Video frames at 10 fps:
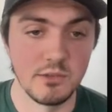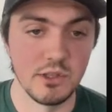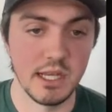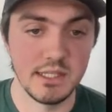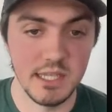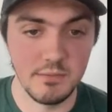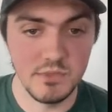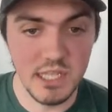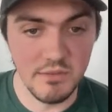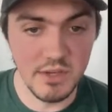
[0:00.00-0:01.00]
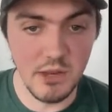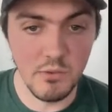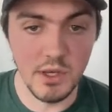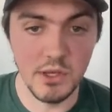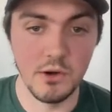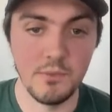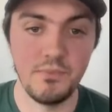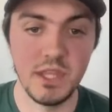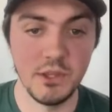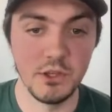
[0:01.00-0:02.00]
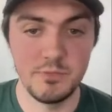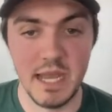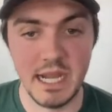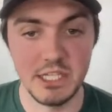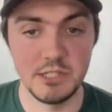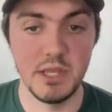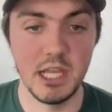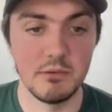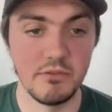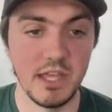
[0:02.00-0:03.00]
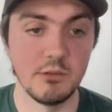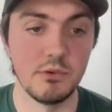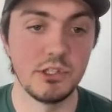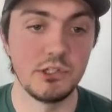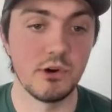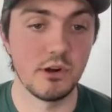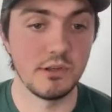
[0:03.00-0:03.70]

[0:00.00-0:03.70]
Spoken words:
So like I said, 7-day window, then those packages become available to our